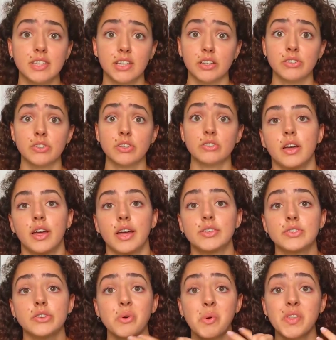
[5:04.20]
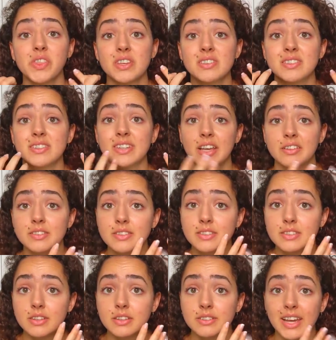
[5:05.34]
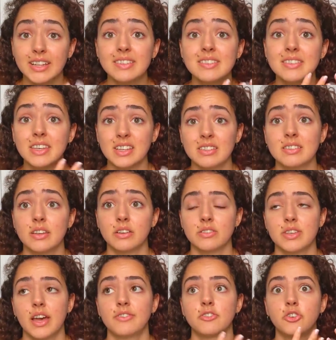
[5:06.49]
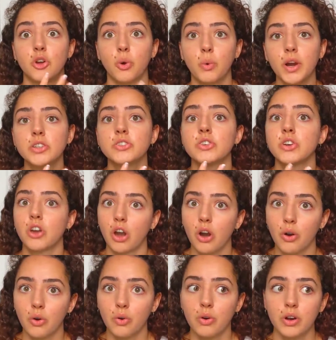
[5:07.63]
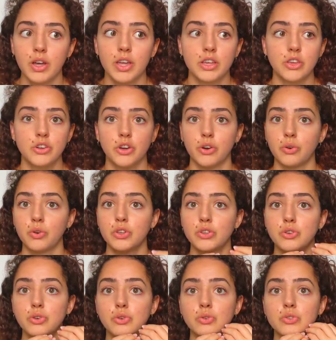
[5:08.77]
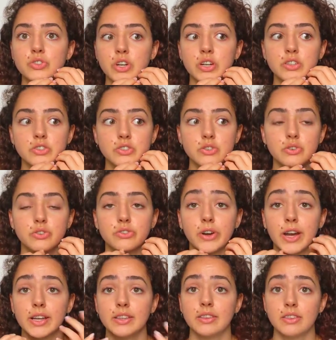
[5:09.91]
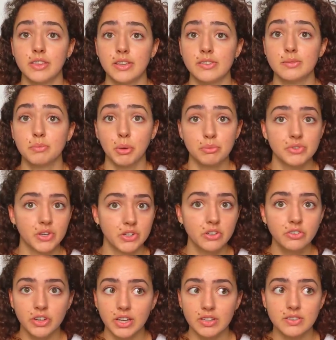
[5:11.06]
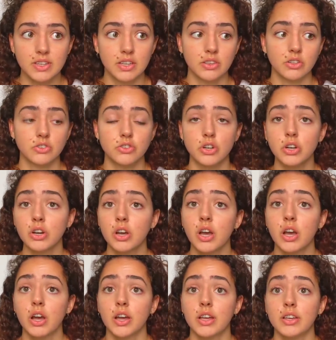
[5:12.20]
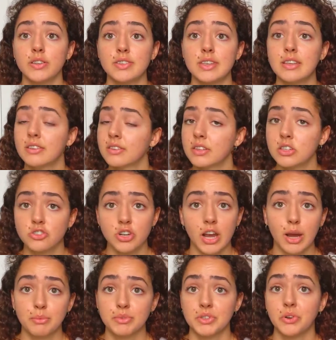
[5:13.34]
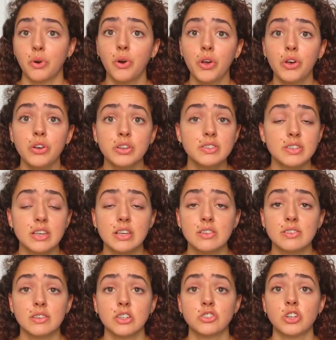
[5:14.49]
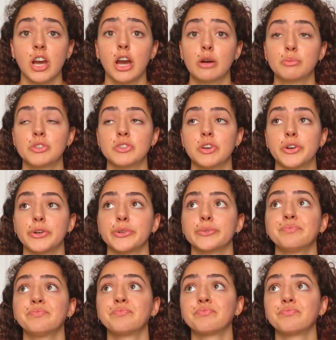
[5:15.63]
cells. And so when these dead skin cells have nowhere to go, you start to find these bumps on your face, and the dirt is easily trapped and oil is easily trapped. So